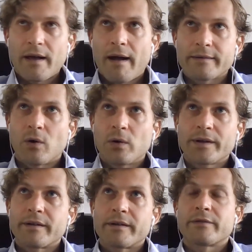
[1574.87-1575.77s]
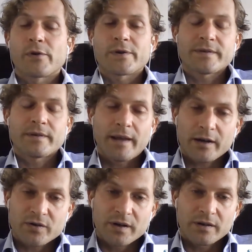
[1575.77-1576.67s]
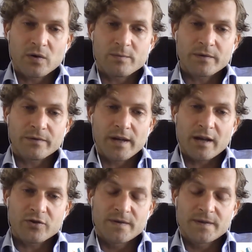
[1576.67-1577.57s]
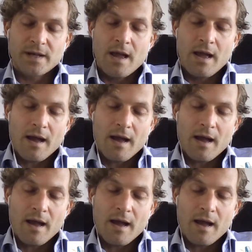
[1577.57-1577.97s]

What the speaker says: I'd call it an adverse selection in terms of the agents.